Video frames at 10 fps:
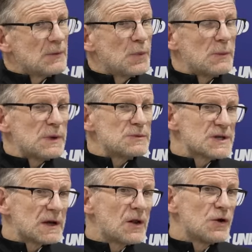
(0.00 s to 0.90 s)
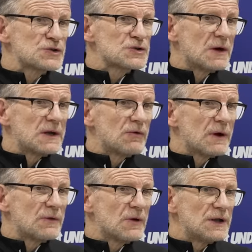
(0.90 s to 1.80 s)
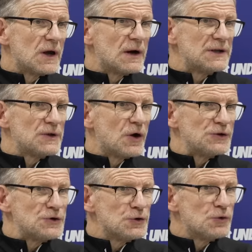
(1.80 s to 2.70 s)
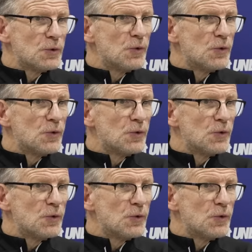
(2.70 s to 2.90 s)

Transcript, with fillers: when we was at the last training ground, I knew